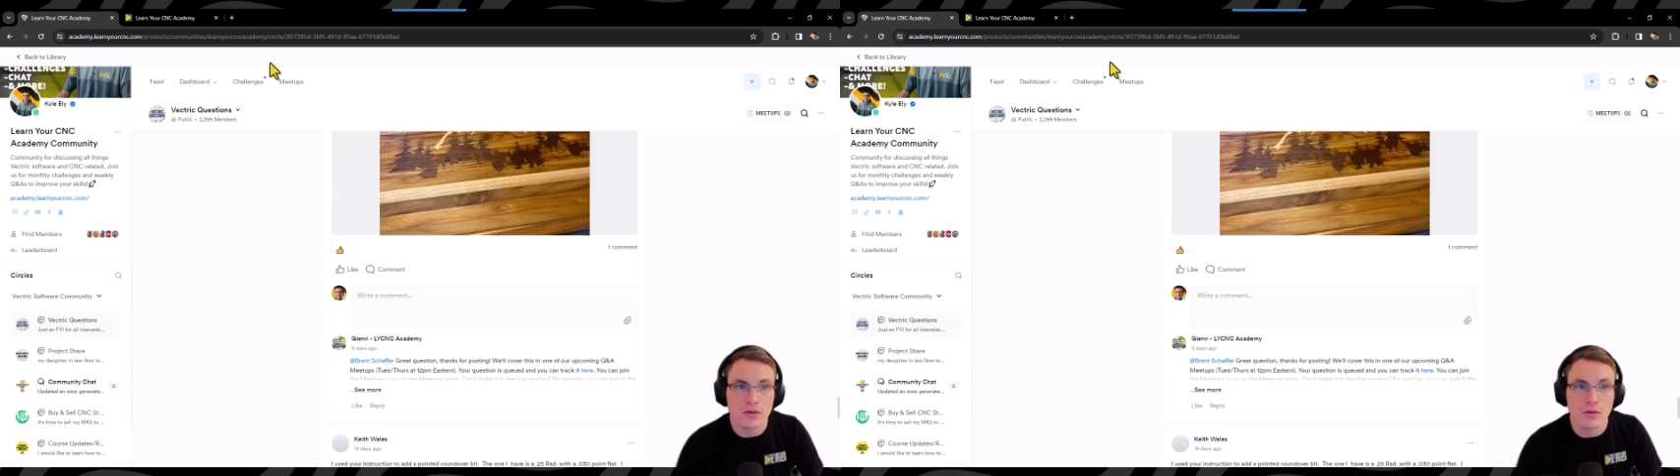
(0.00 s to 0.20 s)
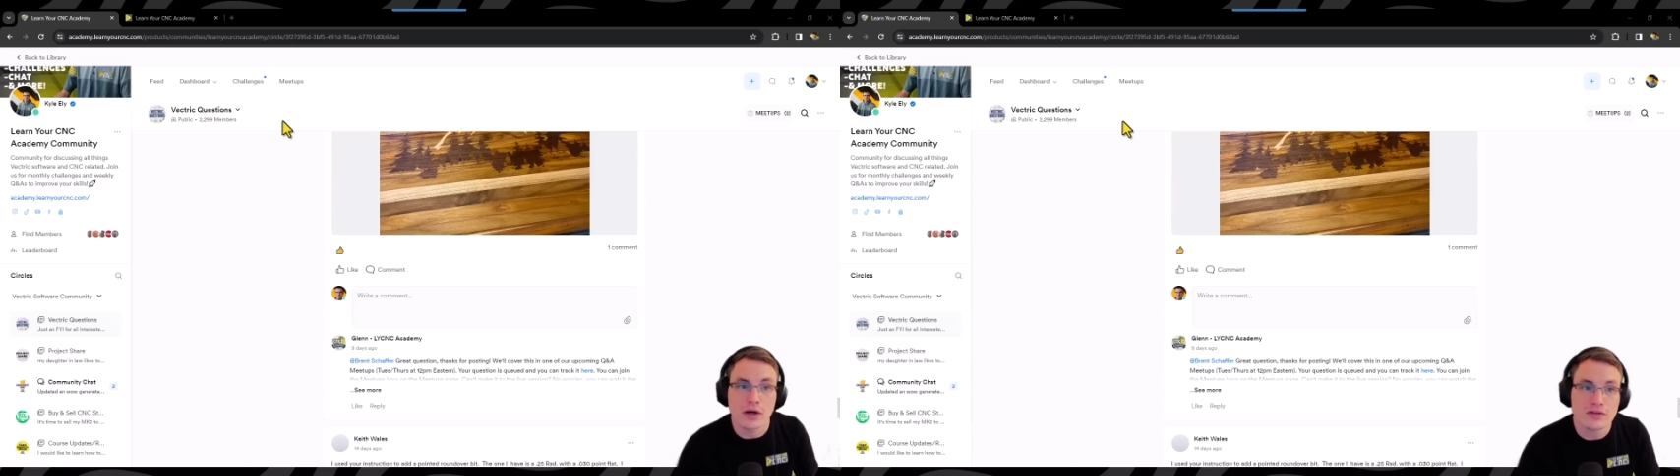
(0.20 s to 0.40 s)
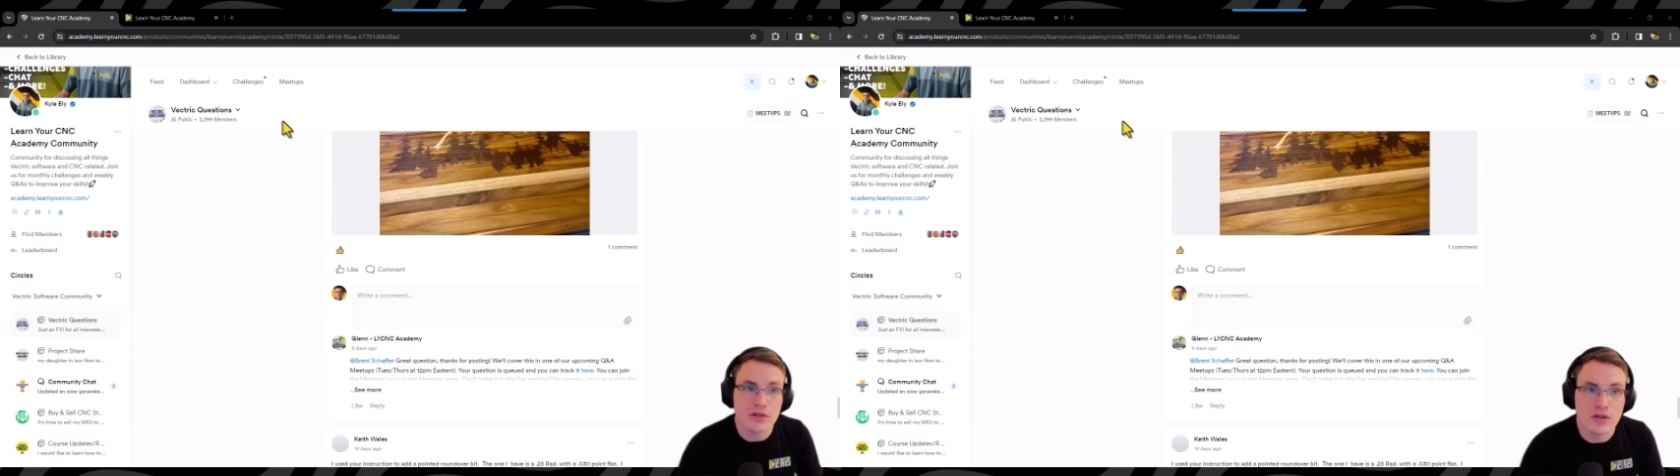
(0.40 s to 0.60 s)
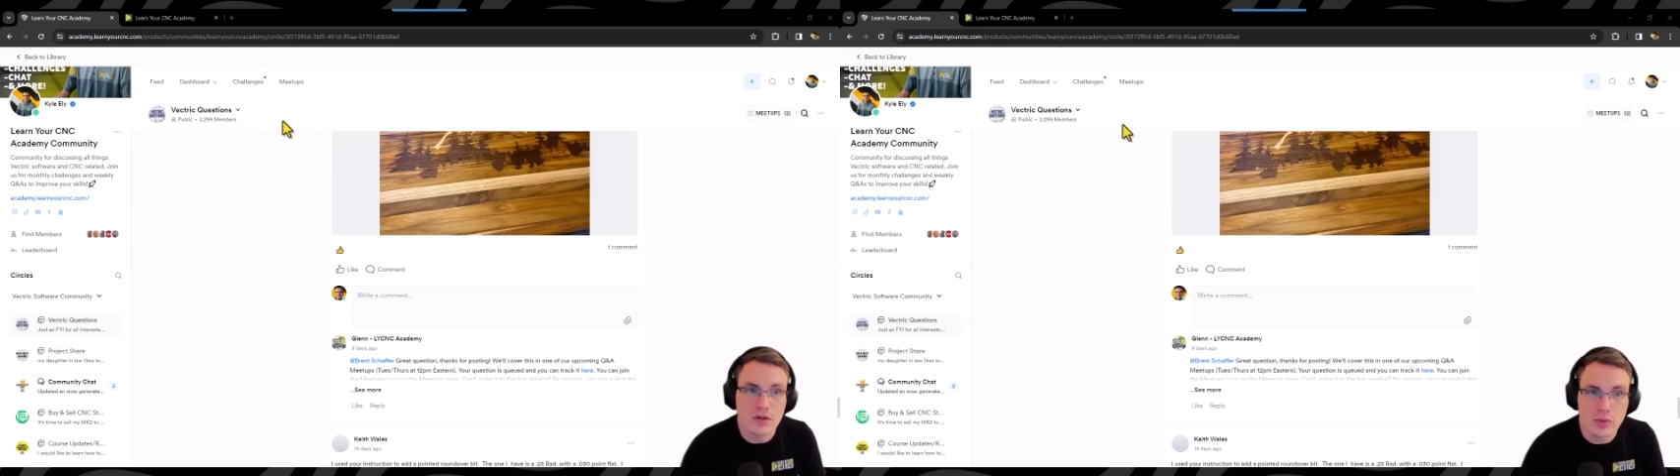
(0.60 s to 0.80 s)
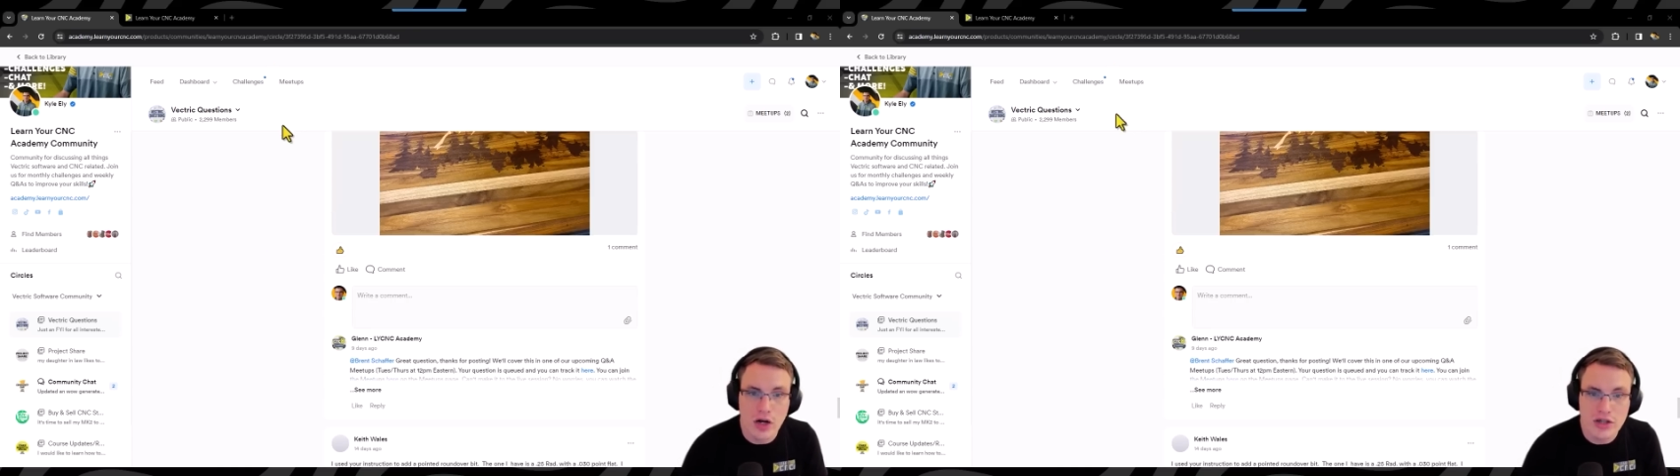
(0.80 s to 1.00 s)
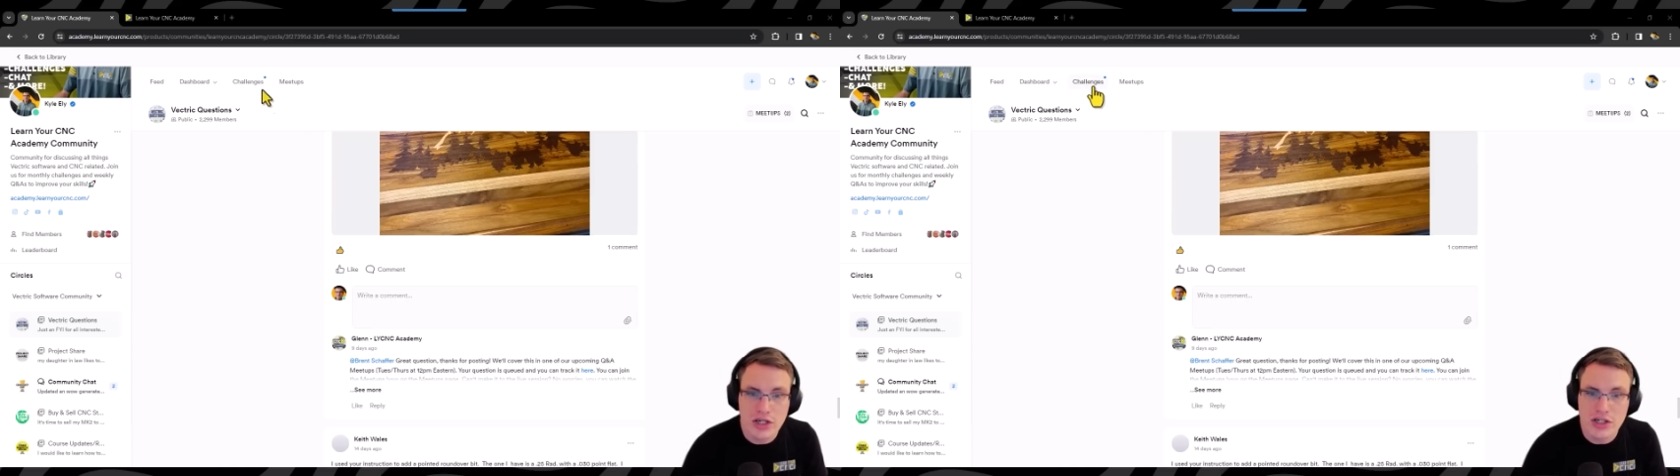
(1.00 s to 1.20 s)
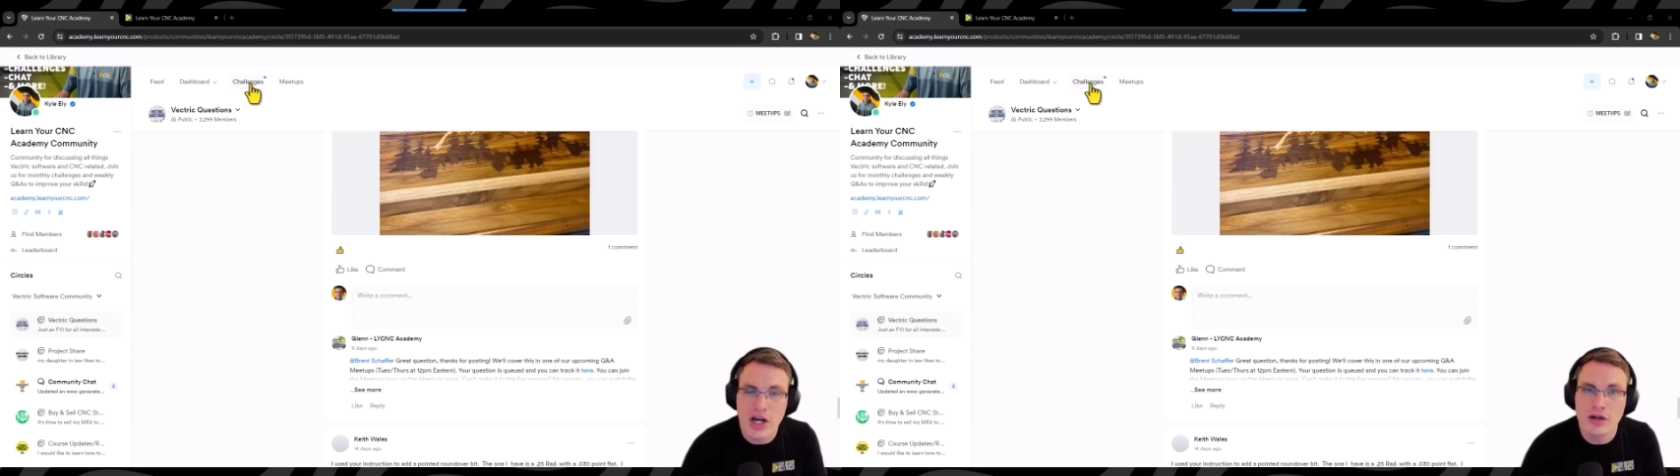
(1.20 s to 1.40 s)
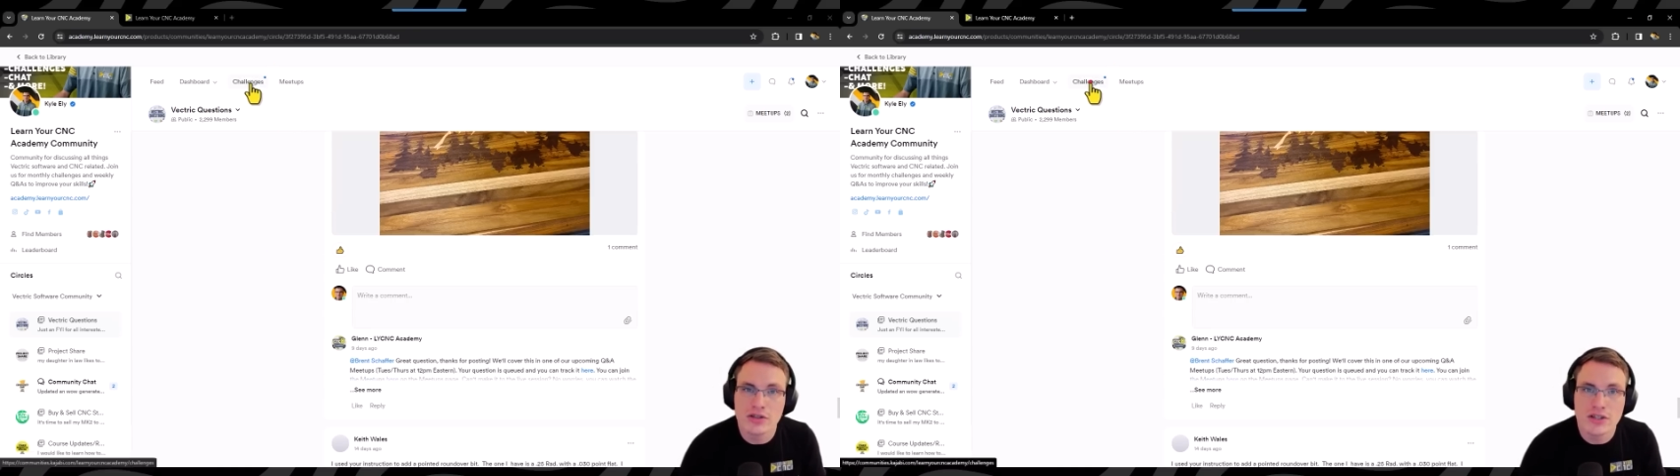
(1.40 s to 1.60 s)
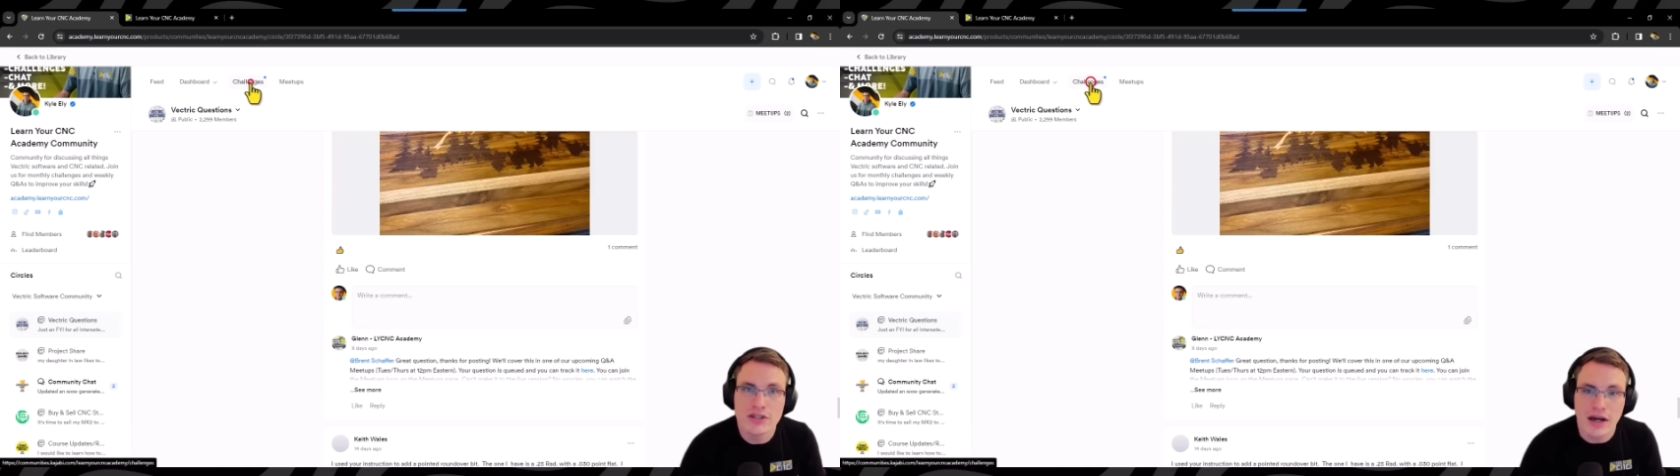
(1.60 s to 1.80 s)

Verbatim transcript: We also do project challenges